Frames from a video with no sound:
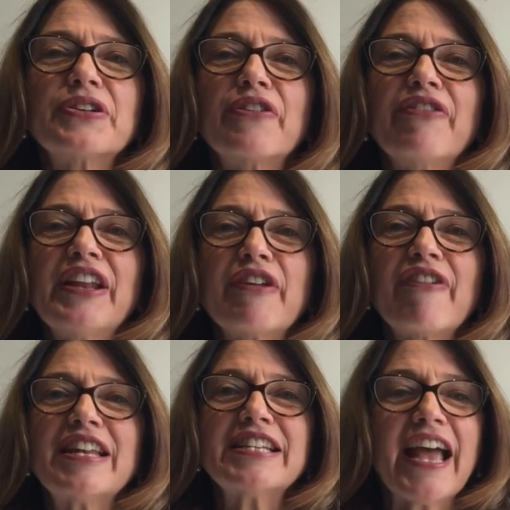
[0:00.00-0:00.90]
or feeling
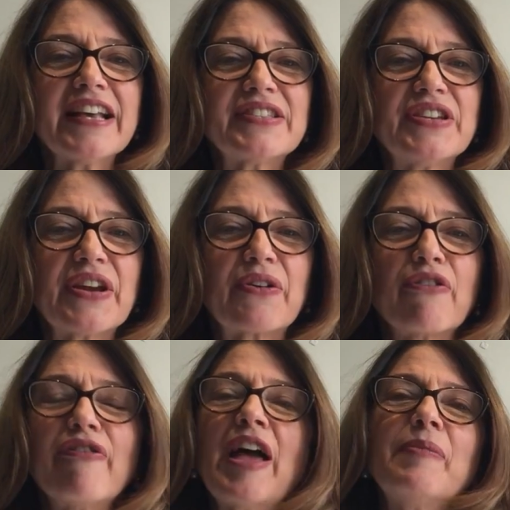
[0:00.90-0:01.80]
fantastic or
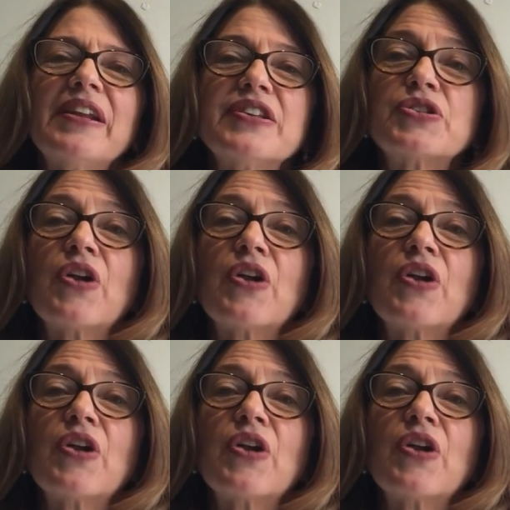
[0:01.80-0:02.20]
fabulous